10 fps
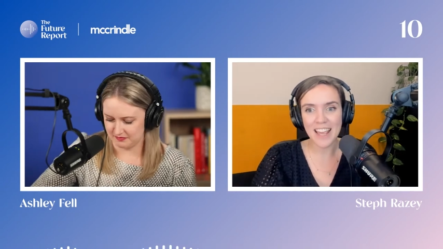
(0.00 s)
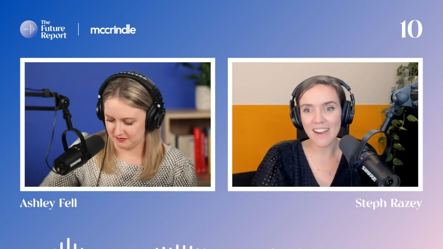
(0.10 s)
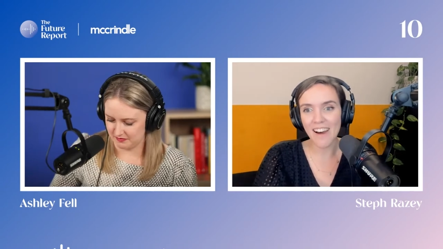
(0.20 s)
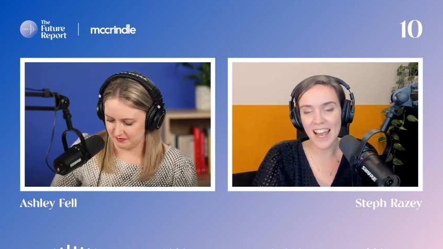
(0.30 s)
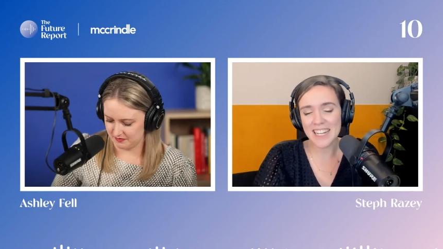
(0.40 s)

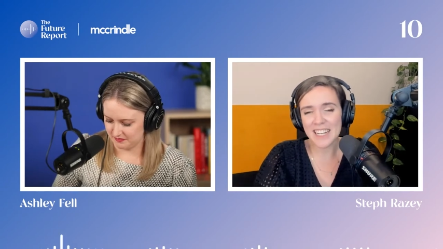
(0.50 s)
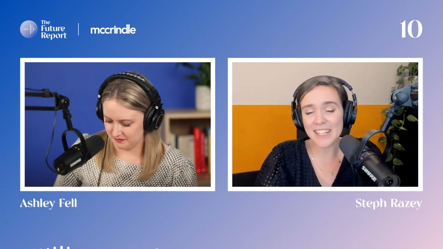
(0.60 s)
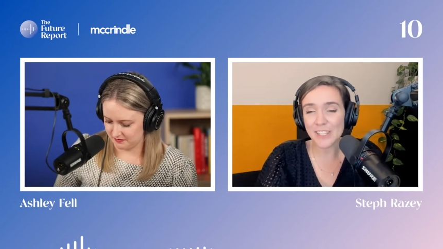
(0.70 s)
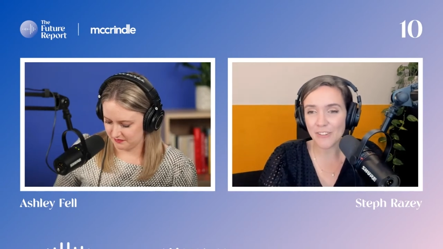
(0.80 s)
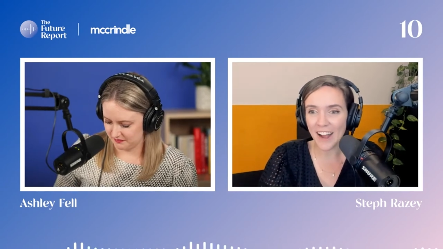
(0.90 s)
Speaker 1: being kind
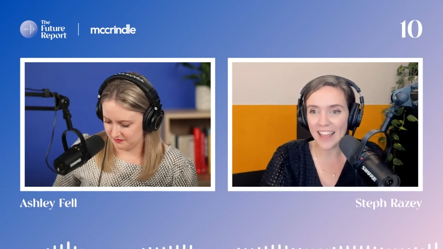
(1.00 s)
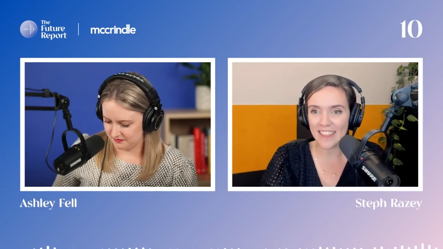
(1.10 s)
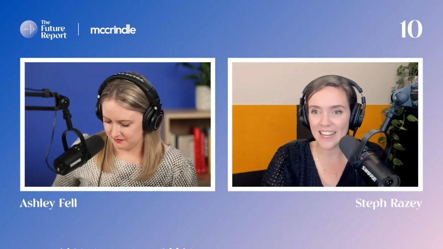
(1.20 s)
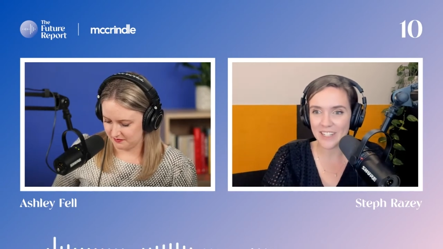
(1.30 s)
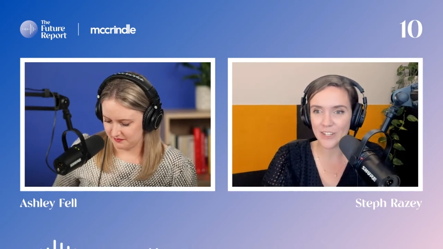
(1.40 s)
is the
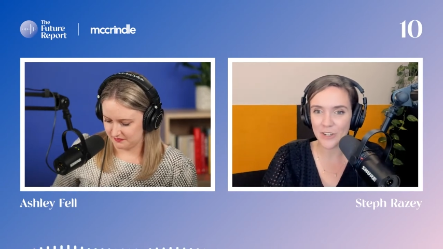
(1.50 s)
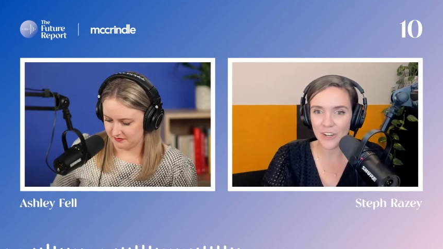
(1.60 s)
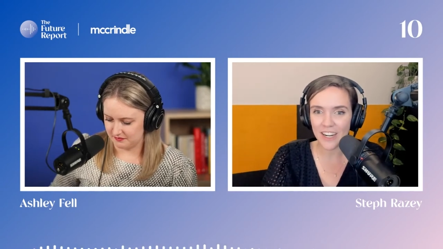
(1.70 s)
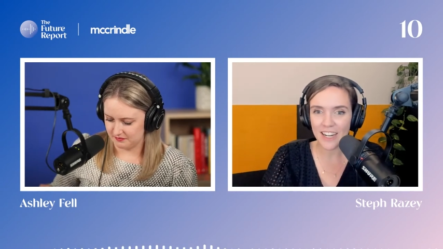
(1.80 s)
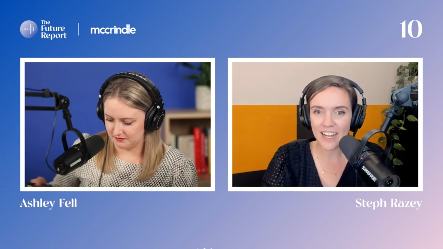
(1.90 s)
right thing to
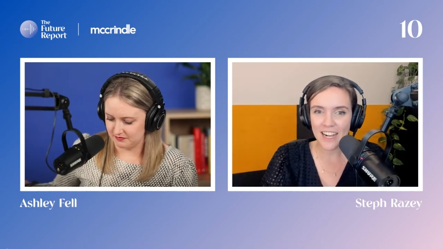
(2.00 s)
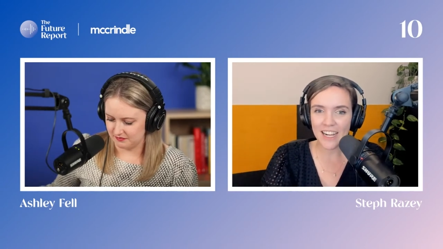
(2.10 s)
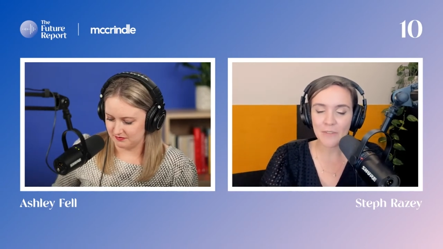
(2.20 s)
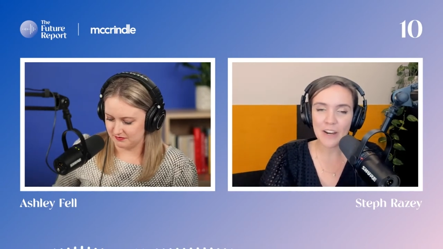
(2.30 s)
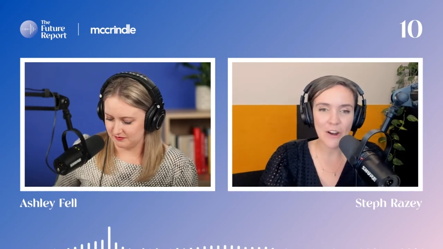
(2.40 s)
do,
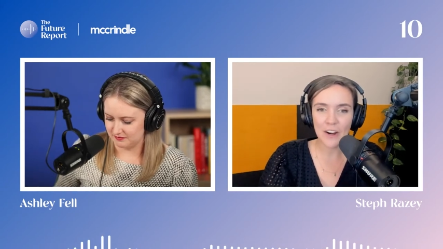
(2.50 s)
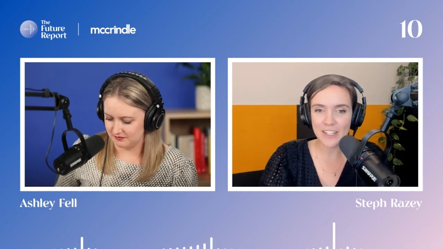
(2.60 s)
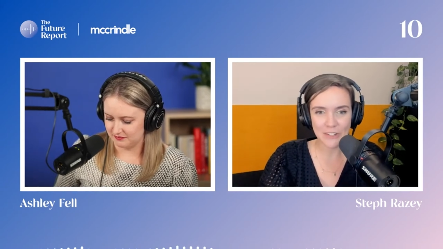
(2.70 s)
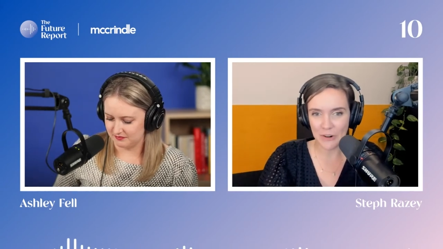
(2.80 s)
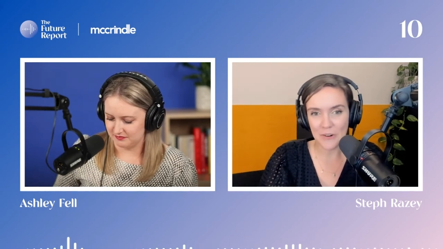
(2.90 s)
we know
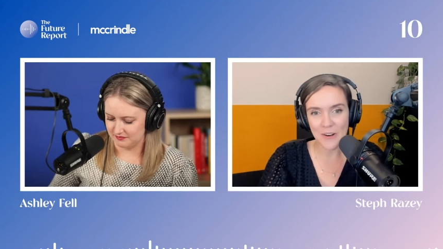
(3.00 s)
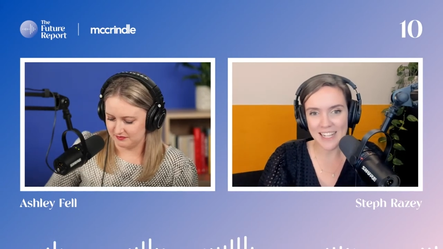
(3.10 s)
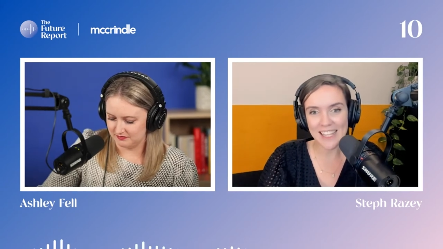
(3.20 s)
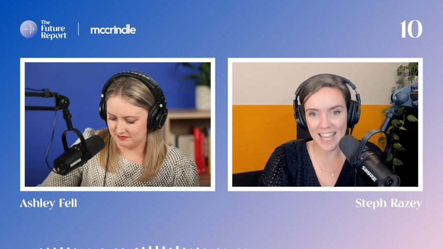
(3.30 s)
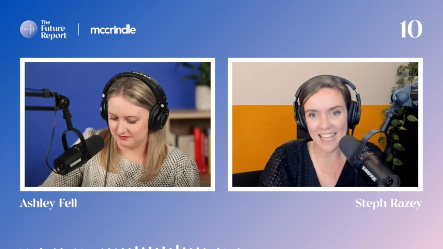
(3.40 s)
it's not
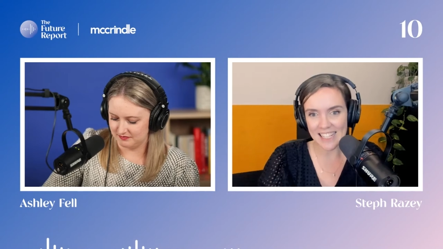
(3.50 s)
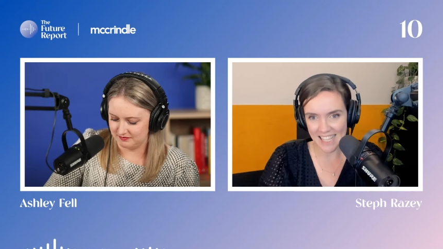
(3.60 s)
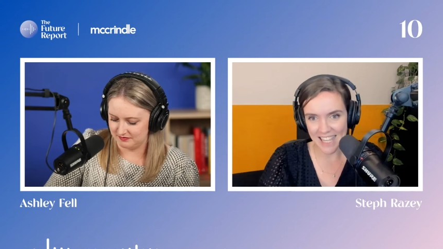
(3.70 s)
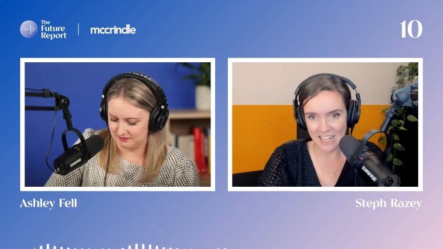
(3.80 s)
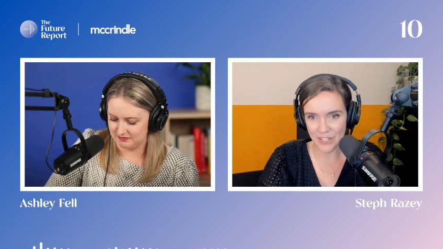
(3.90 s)
always the
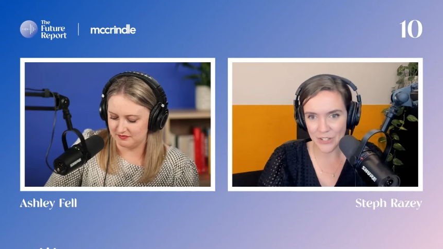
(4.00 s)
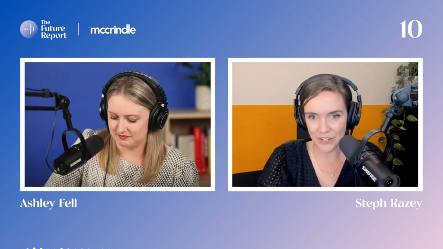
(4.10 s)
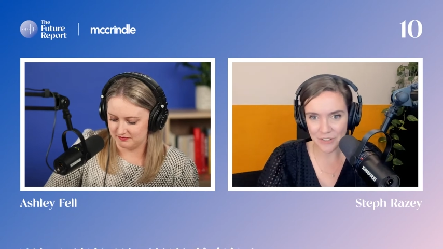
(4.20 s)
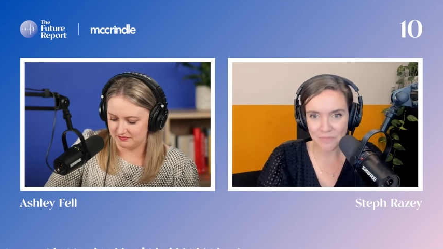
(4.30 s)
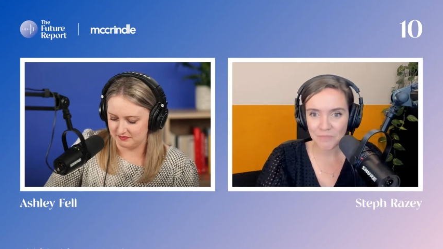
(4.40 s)
easy thing to
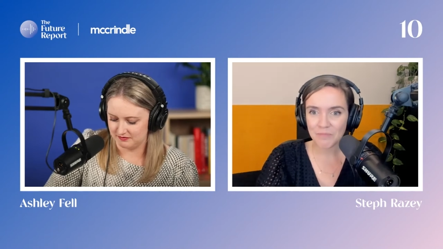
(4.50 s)
do.